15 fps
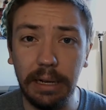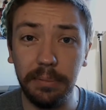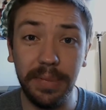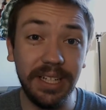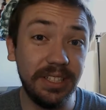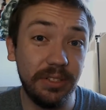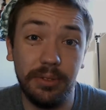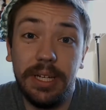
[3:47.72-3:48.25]

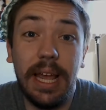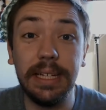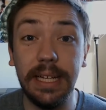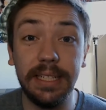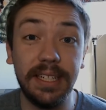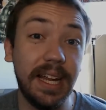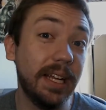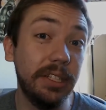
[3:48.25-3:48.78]
And so, yeah,
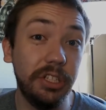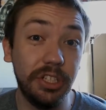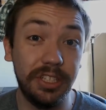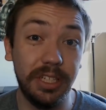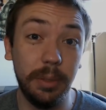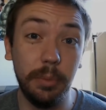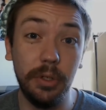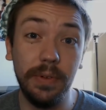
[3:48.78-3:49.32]
that's kind of the gist
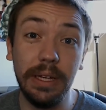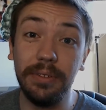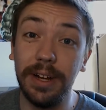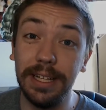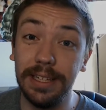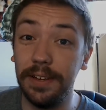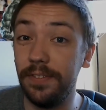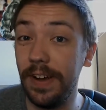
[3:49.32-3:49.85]
of the movie,
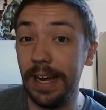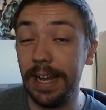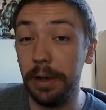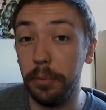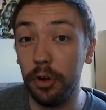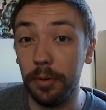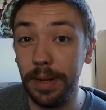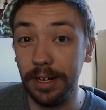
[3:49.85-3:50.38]
right? They find out
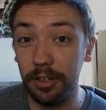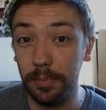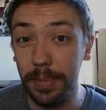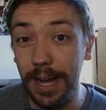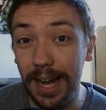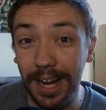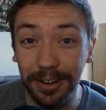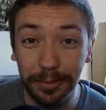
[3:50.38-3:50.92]
more about her
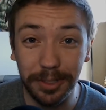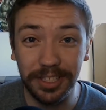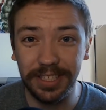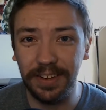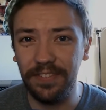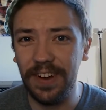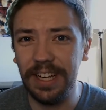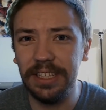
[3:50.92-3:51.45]
powers. They
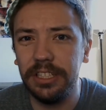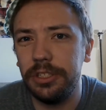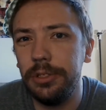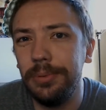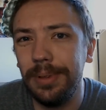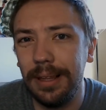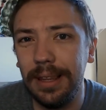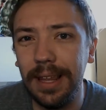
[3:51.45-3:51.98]
find this
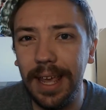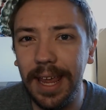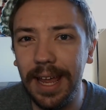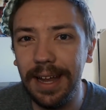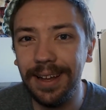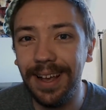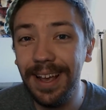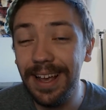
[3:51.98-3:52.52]
new
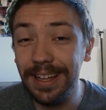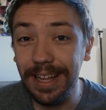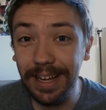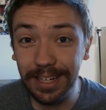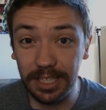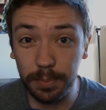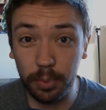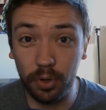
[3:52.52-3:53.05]
land. They
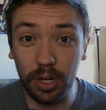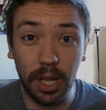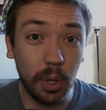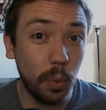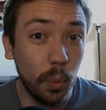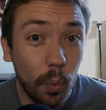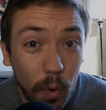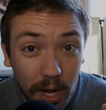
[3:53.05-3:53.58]
explore, like,
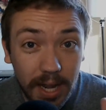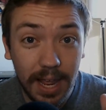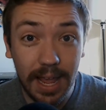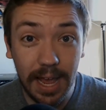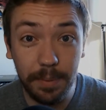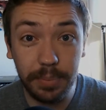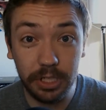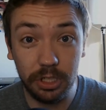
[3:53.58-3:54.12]
what
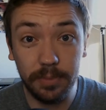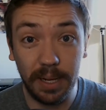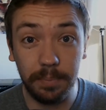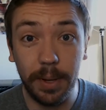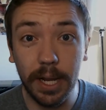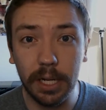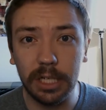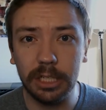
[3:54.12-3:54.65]
happened to my
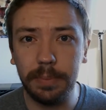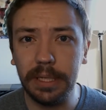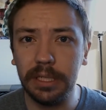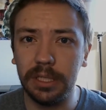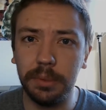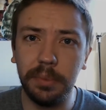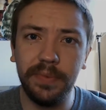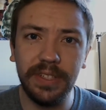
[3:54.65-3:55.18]
parents because
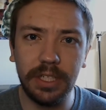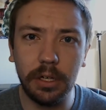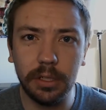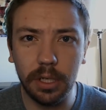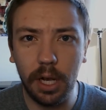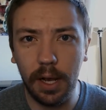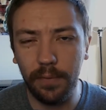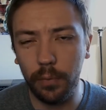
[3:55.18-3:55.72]
the movie starts
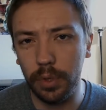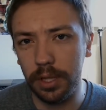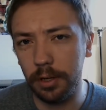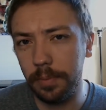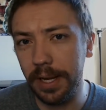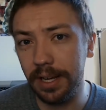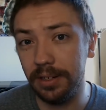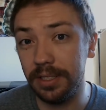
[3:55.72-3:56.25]
off with their
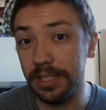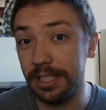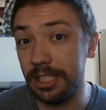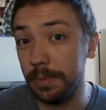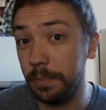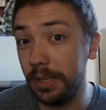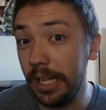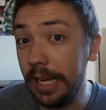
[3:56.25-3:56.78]
parents
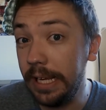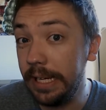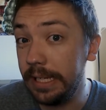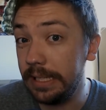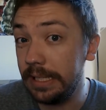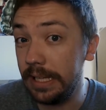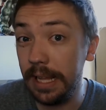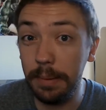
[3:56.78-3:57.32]

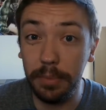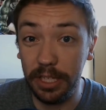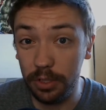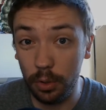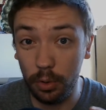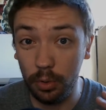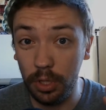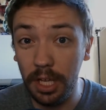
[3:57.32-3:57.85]
explaining to them this
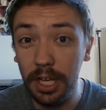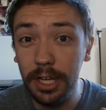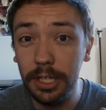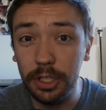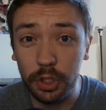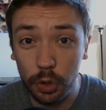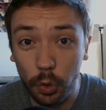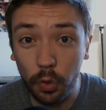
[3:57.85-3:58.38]
whole
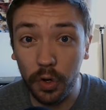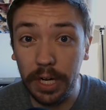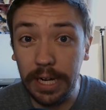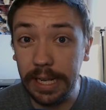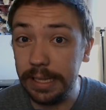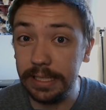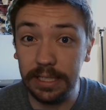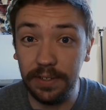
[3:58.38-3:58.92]
story
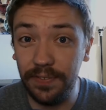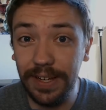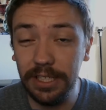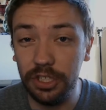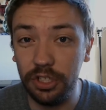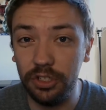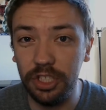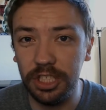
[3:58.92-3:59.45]
and this
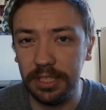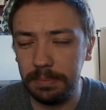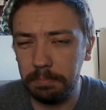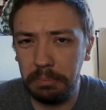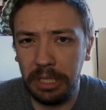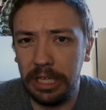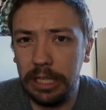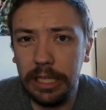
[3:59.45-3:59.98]
adventure just
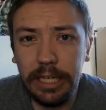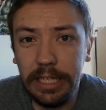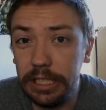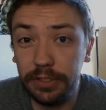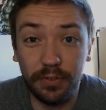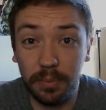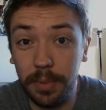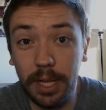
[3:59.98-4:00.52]
leads
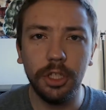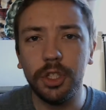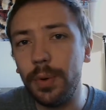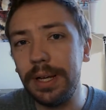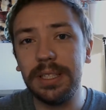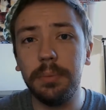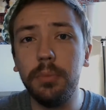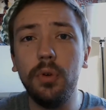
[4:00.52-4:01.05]
from there. So
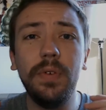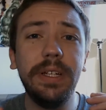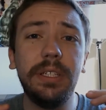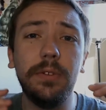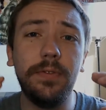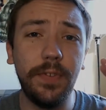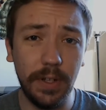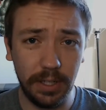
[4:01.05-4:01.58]
as a movie
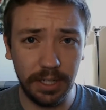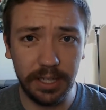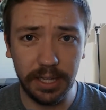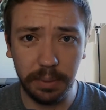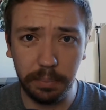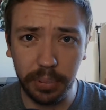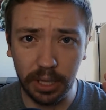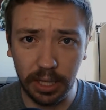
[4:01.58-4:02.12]
to fill in
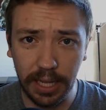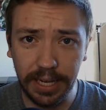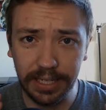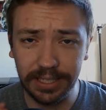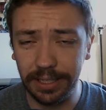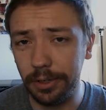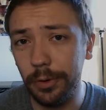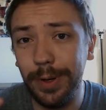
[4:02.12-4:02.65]
the
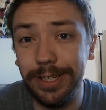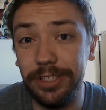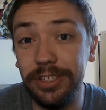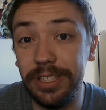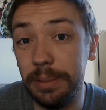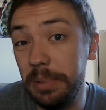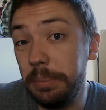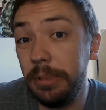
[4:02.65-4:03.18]
blanks and questions
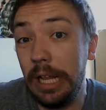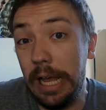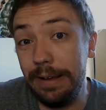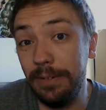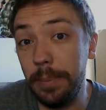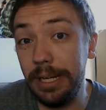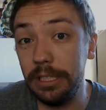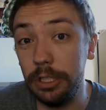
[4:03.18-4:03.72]
that people
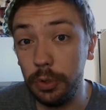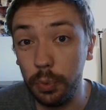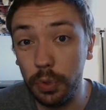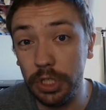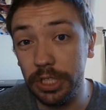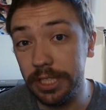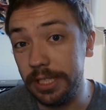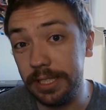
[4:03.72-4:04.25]
about this
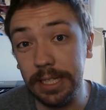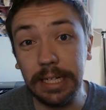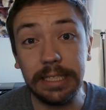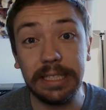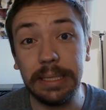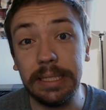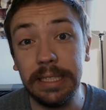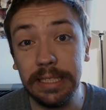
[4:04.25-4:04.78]
world. It does
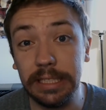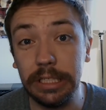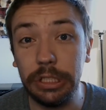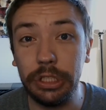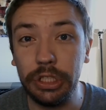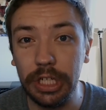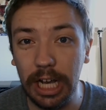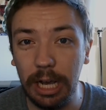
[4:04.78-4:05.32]
a decent
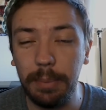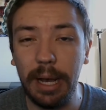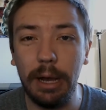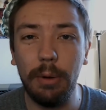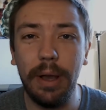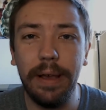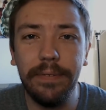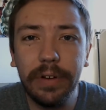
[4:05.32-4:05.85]
job.
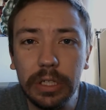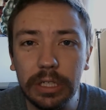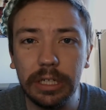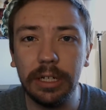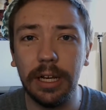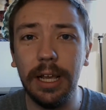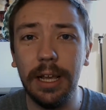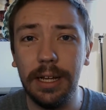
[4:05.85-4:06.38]

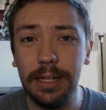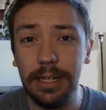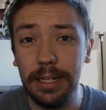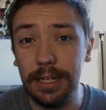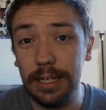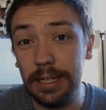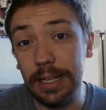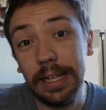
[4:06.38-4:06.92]
However,
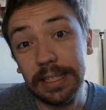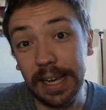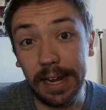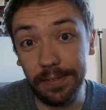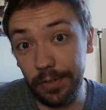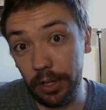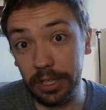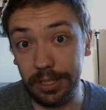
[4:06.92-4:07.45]
that's kind
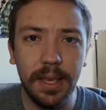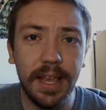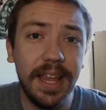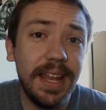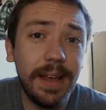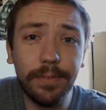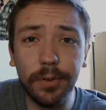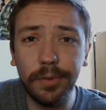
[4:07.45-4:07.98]
of all it does. It
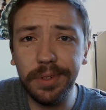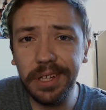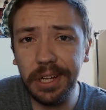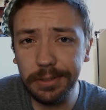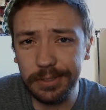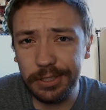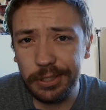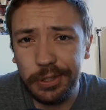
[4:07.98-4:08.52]
never really
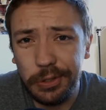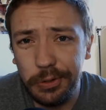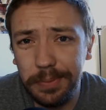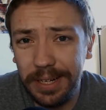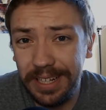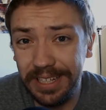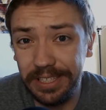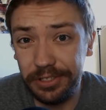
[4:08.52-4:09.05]
goes too
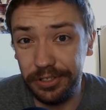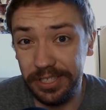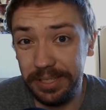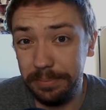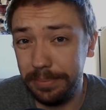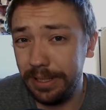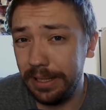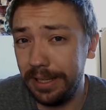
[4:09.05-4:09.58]
many
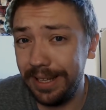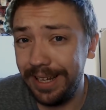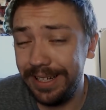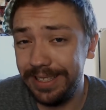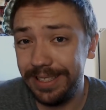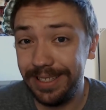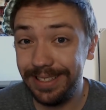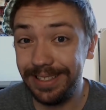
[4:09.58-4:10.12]
interesting
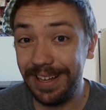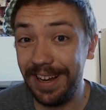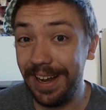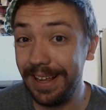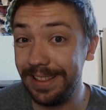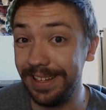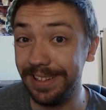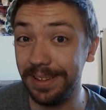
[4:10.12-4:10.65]
places, and
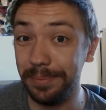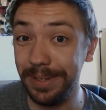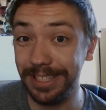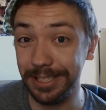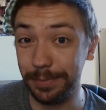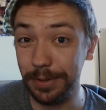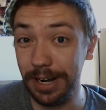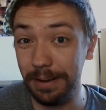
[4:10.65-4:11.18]
I think the
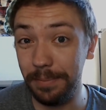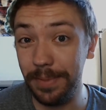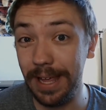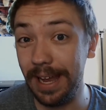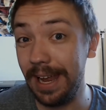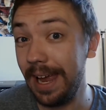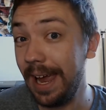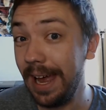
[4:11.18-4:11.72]
biggest problem
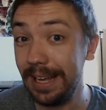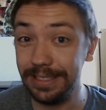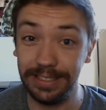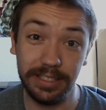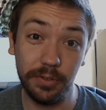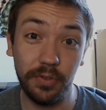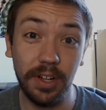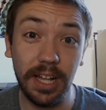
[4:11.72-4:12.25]
that it has
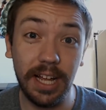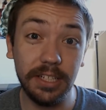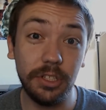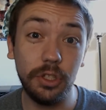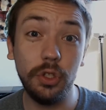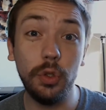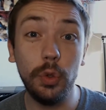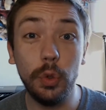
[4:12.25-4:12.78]
is it relies
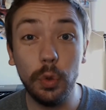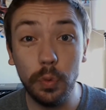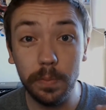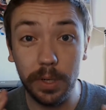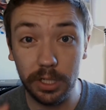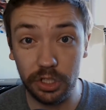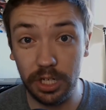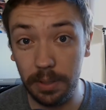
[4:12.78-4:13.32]
too
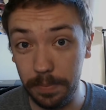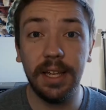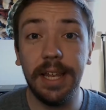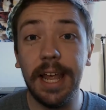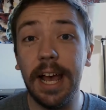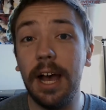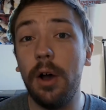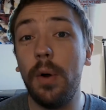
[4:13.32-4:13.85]
much on magic.
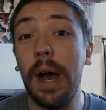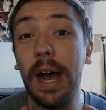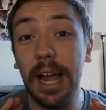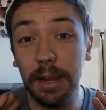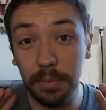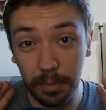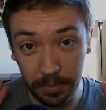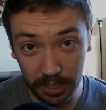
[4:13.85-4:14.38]
Now, I
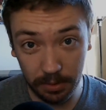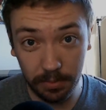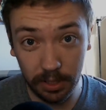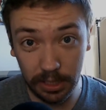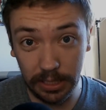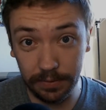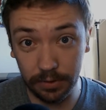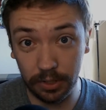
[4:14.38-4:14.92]
am a big
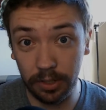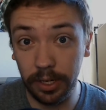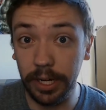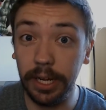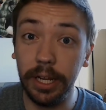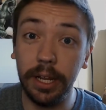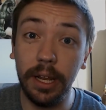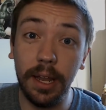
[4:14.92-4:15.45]
believer
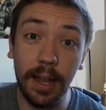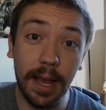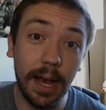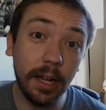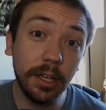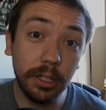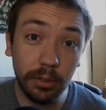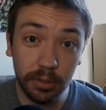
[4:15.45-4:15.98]
in
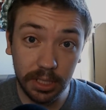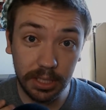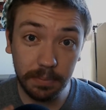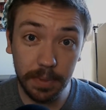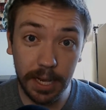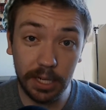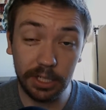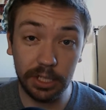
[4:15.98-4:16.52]
not using
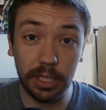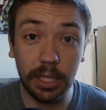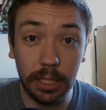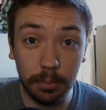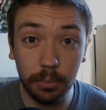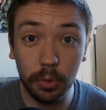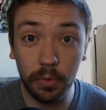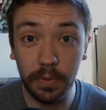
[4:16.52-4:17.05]
magic
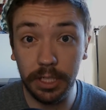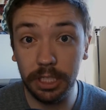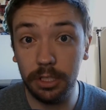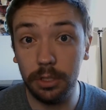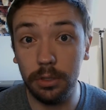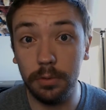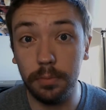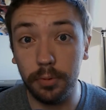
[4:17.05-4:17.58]
in movies
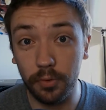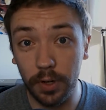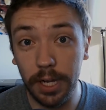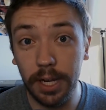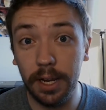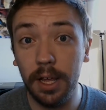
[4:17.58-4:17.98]
to break